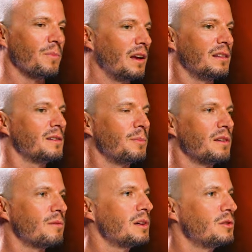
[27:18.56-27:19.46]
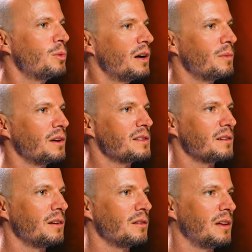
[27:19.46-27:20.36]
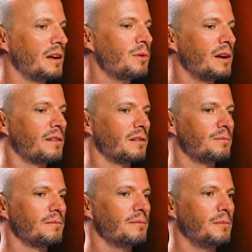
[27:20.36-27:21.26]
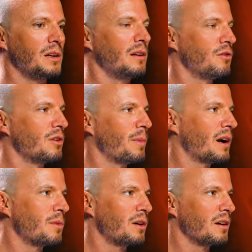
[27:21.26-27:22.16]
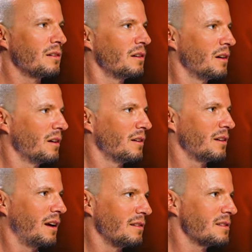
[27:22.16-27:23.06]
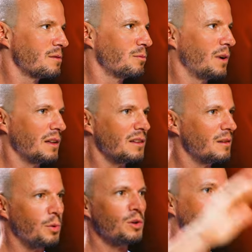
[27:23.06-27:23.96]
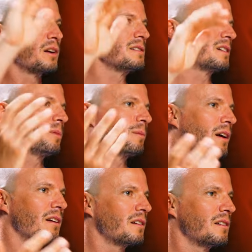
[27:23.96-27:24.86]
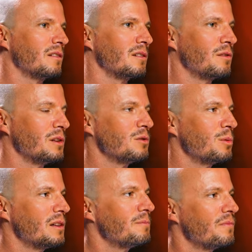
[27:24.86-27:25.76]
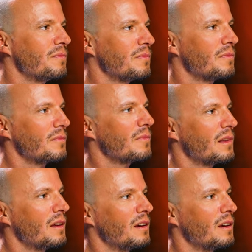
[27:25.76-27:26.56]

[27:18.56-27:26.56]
and this business will do well because you know they raise money during the bear market and when the bull market is coming back, they'll only do, do well. It's only northwards.